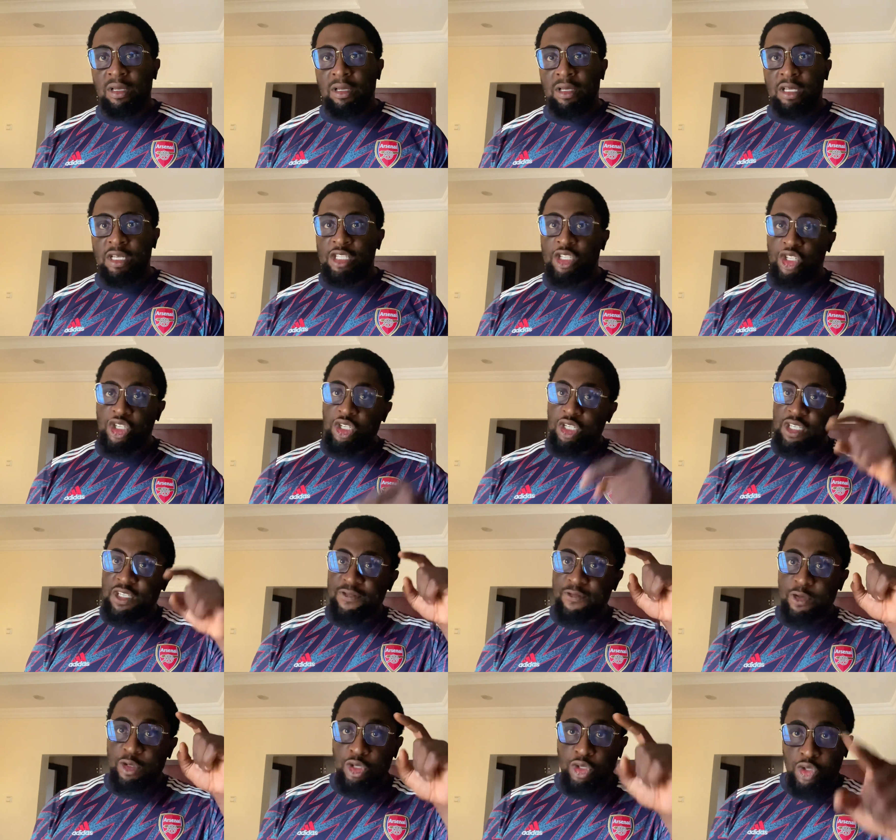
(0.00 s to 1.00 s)
It's just
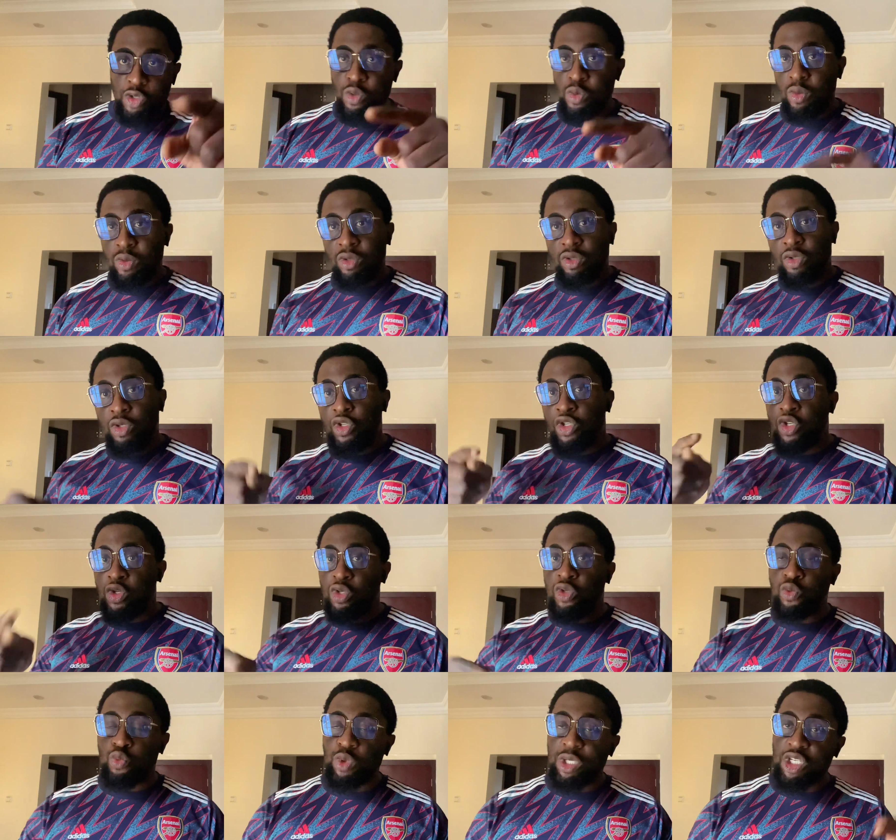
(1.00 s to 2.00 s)
for you to
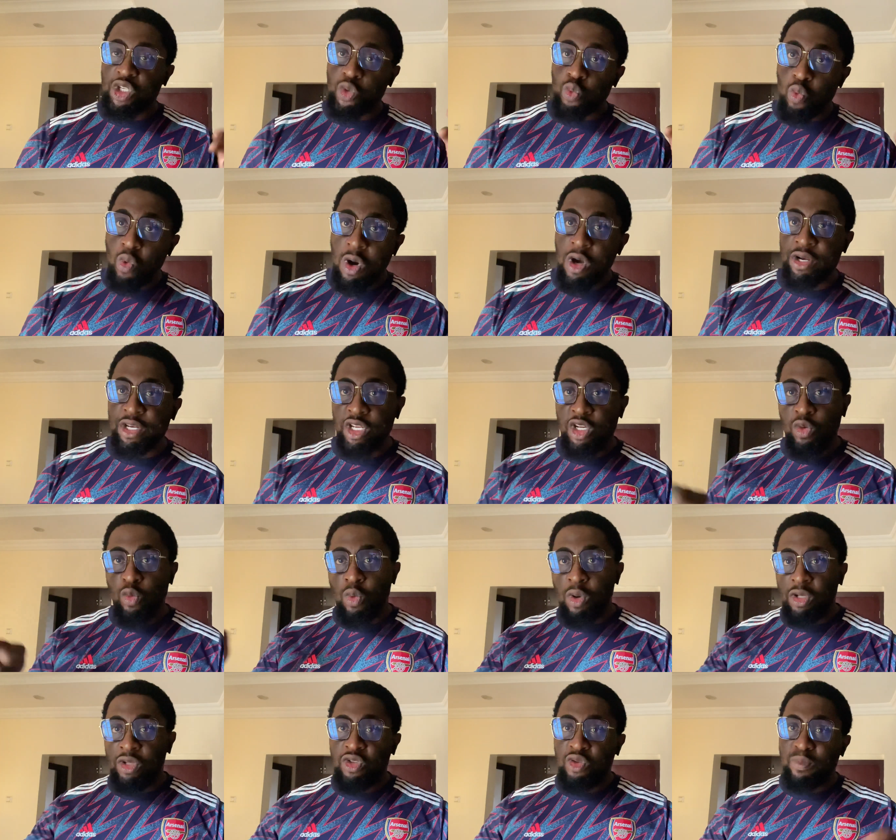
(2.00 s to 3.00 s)
choose which one you
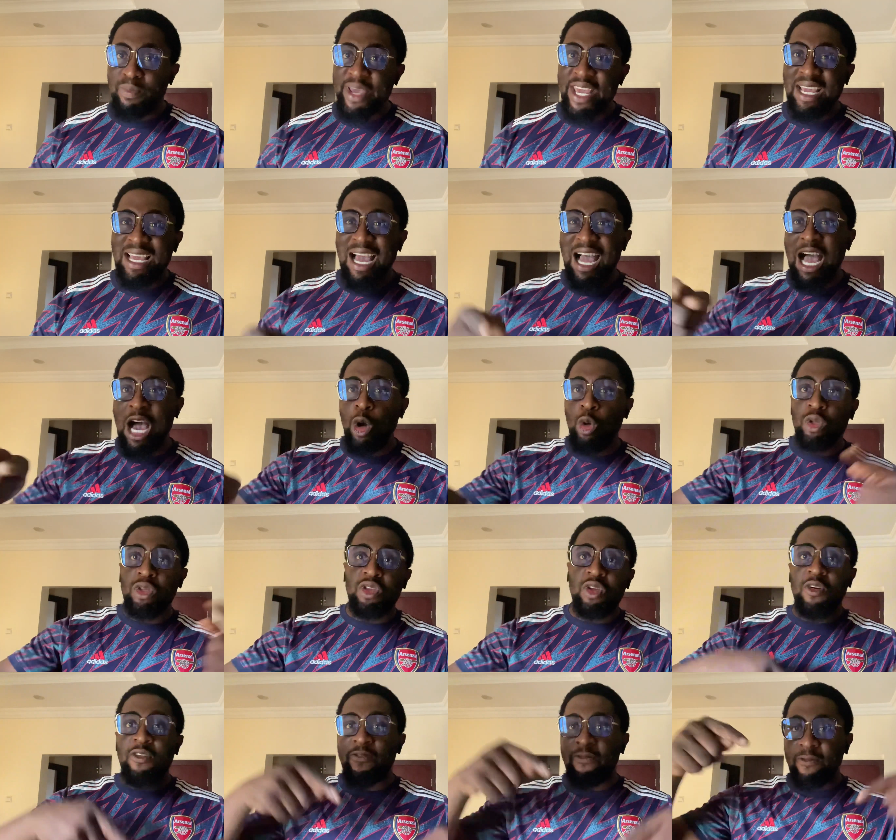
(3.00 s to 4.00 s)
want to make
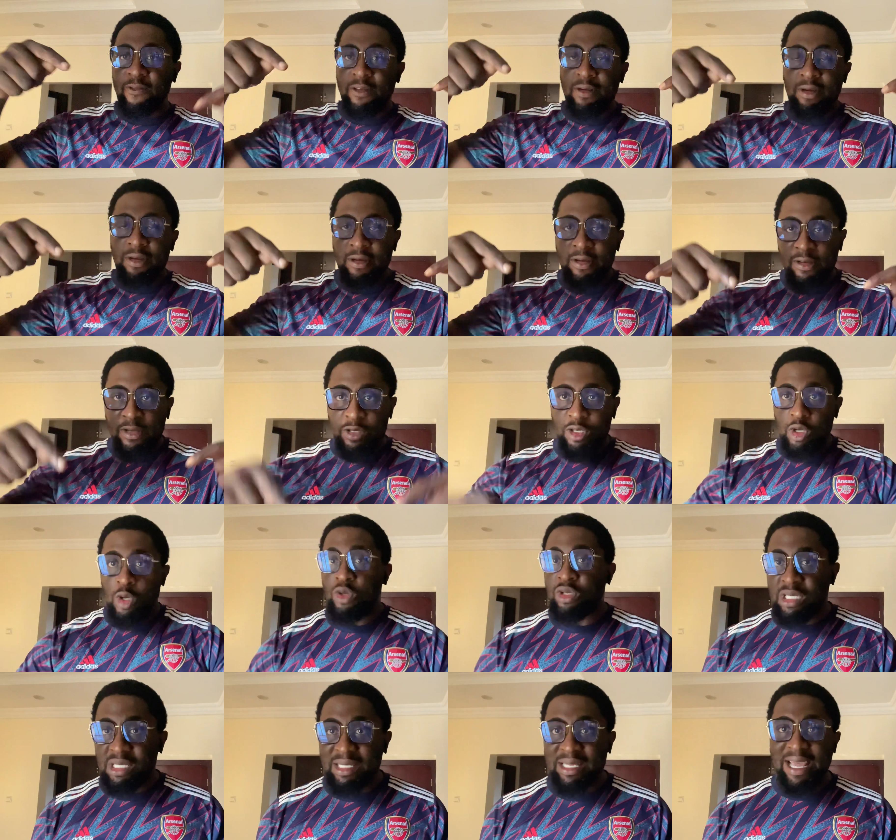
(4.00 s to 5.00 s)
out of your
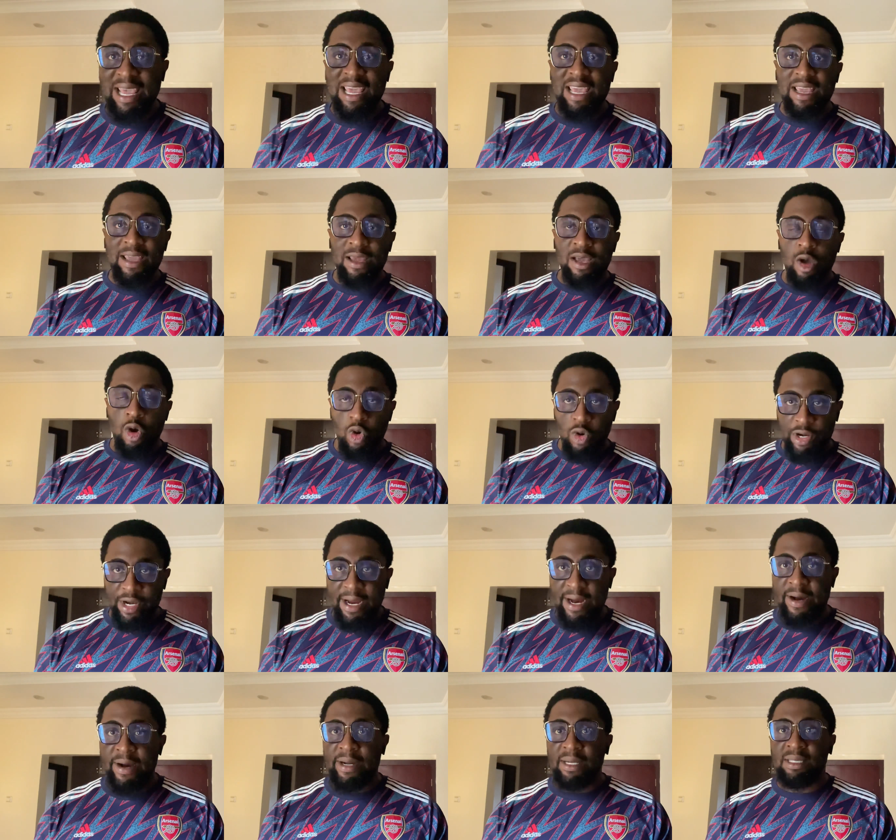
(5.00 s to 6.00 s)
stay on
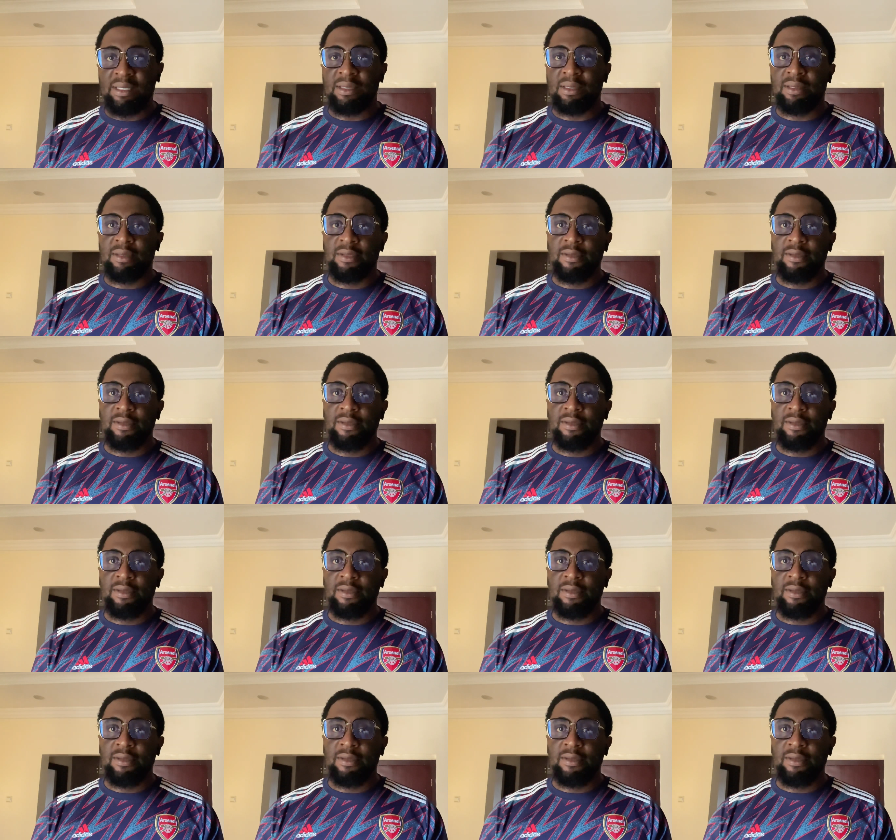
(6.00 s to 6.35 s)
earth.